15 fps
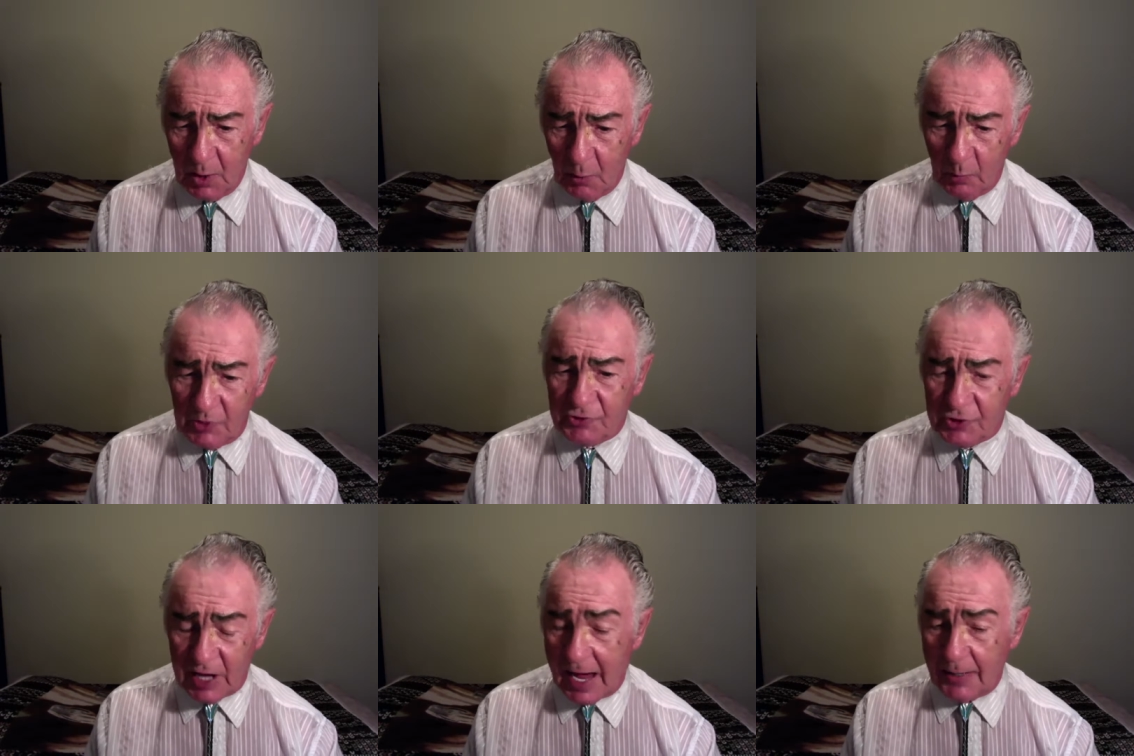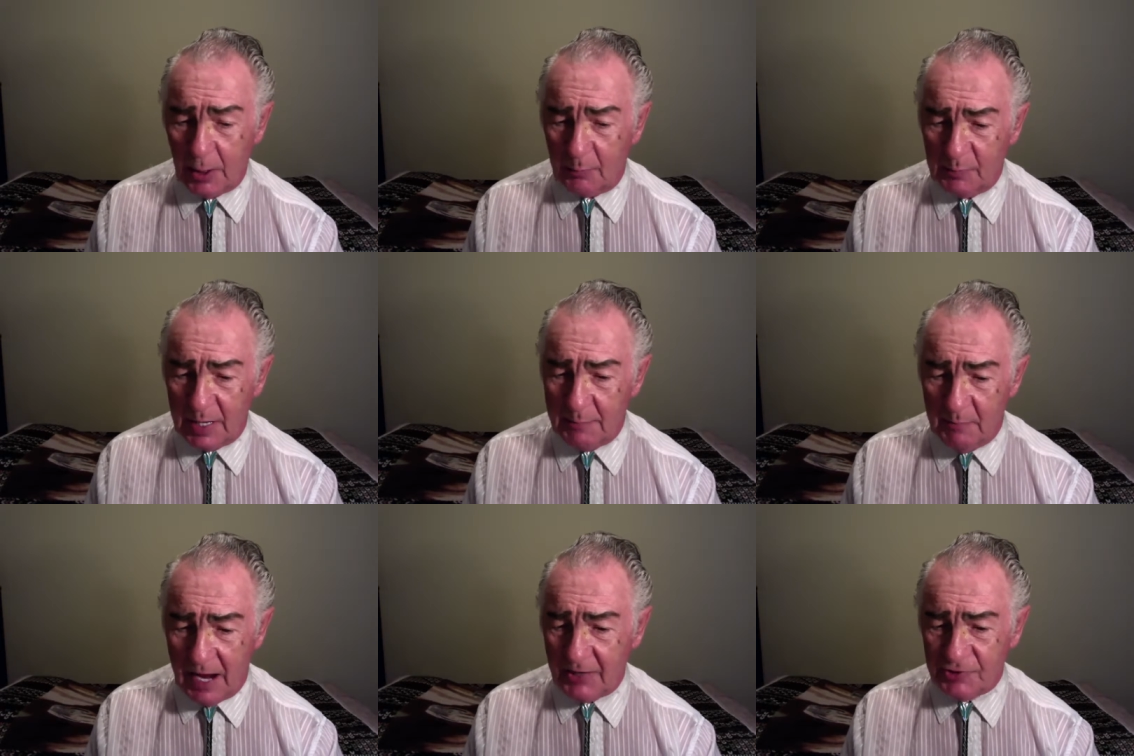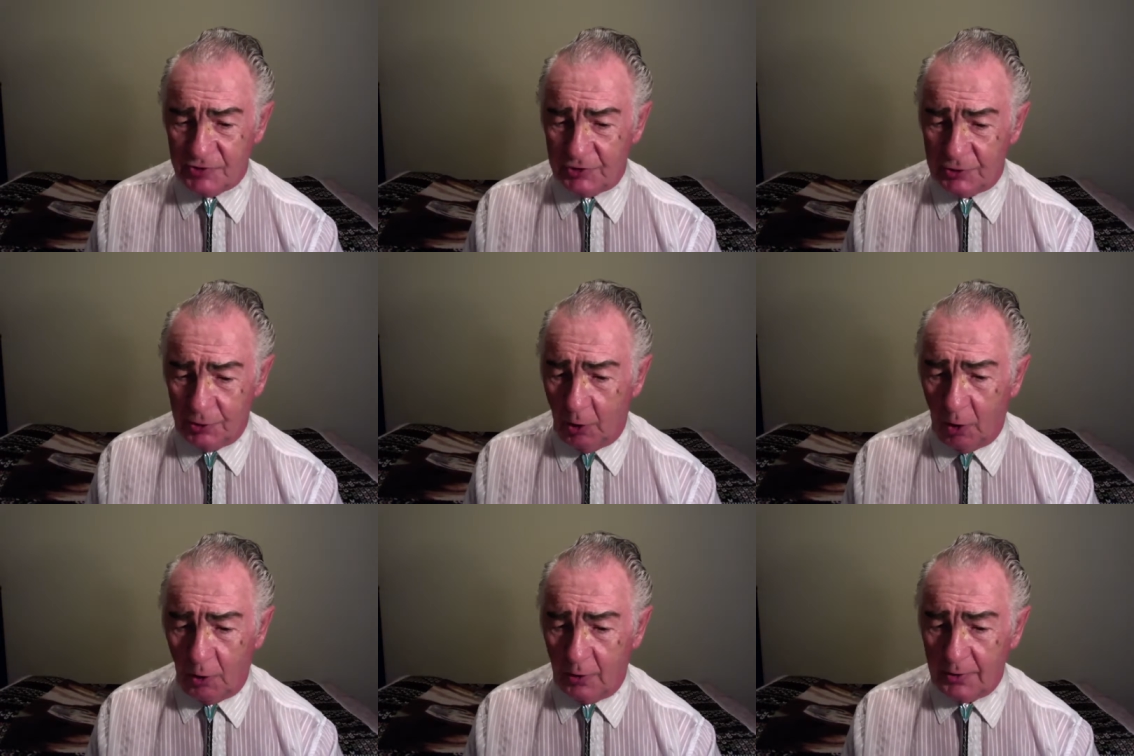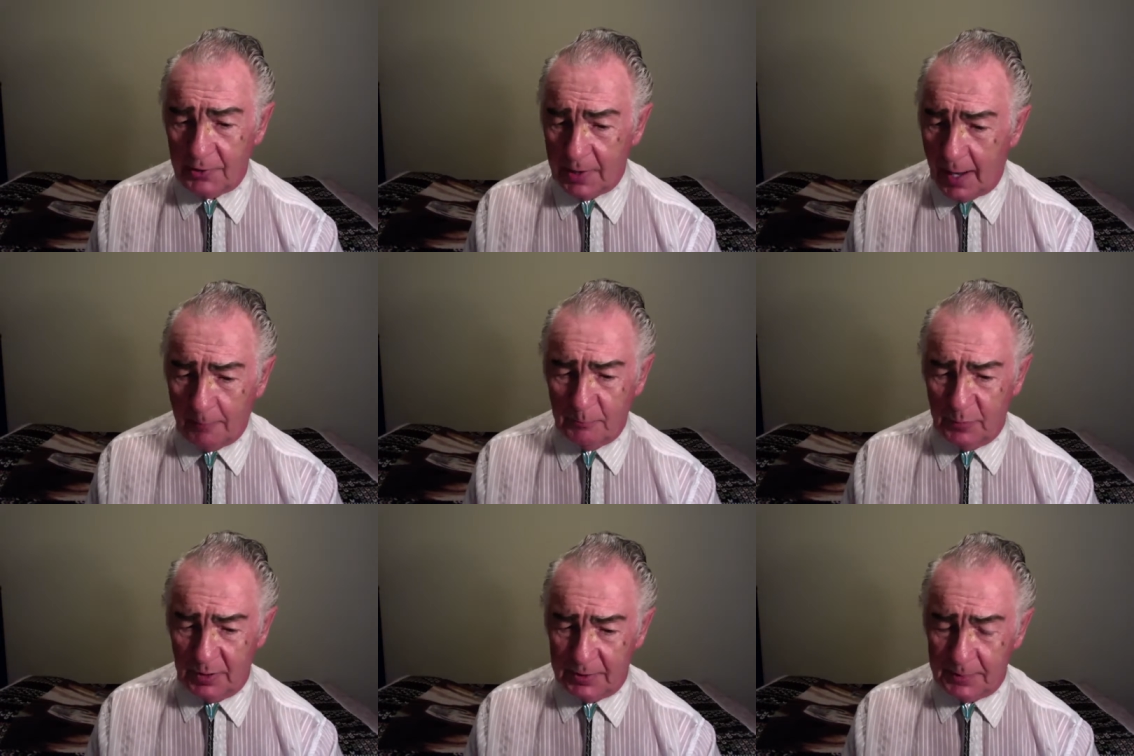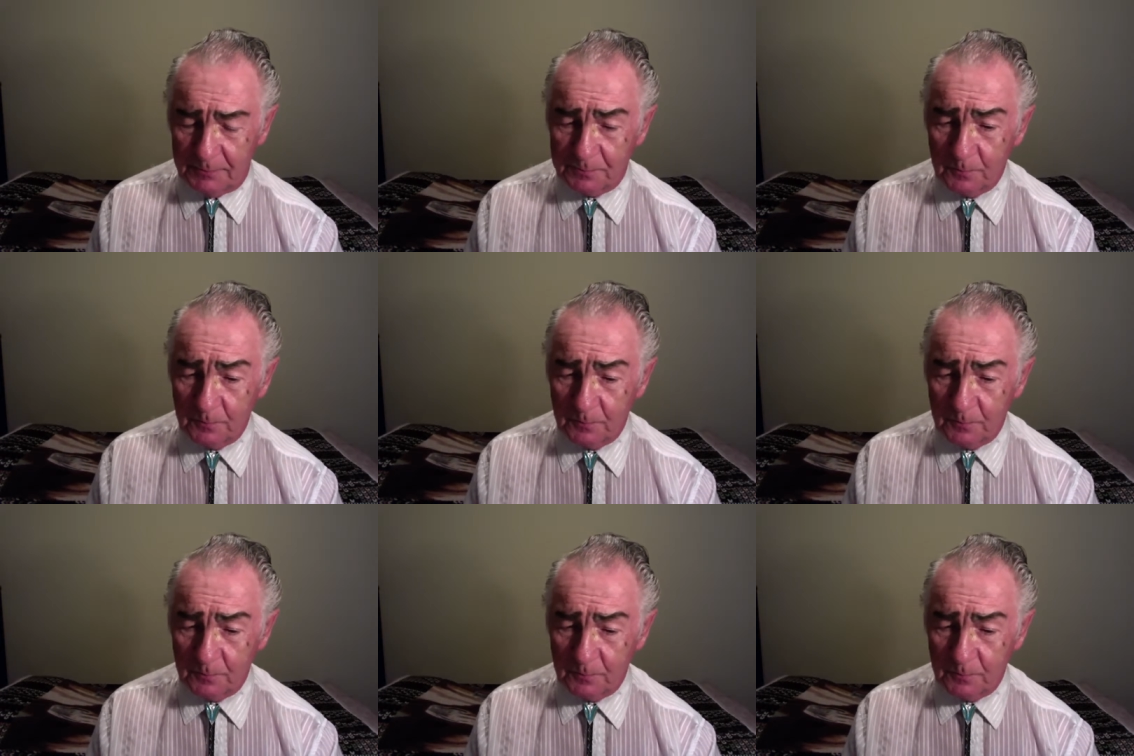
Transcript: which cannot be measured nor numbered.